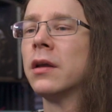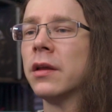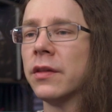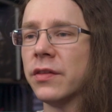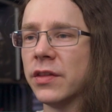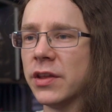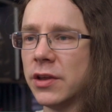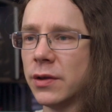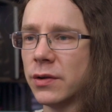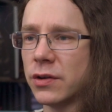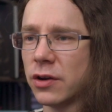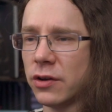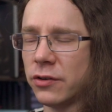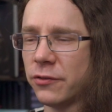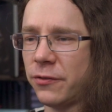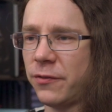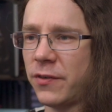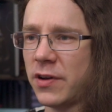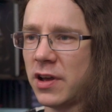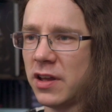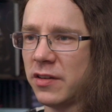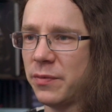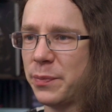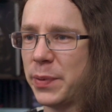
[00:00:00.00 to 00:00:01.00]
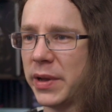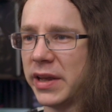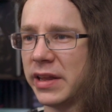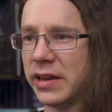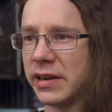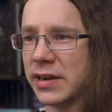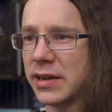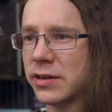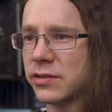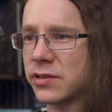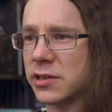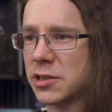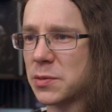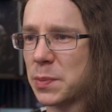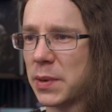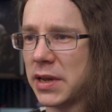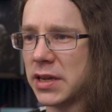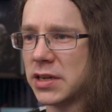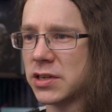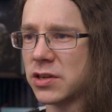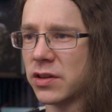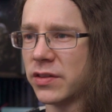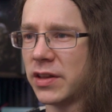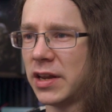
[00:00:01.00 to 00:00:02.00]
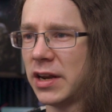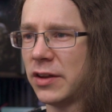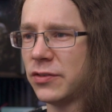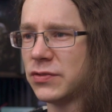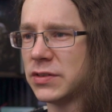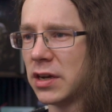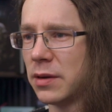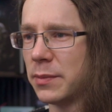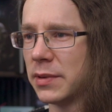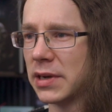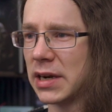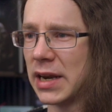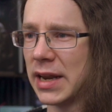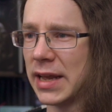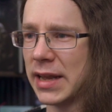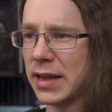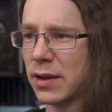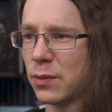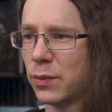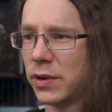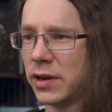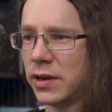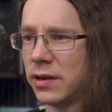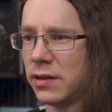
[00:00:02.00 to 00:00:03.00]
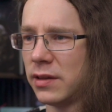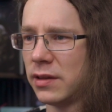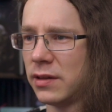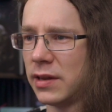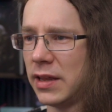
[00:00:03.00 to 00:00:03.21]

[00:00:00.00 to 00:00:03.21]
The Yukon 5 paint now displays on the left arm and leg when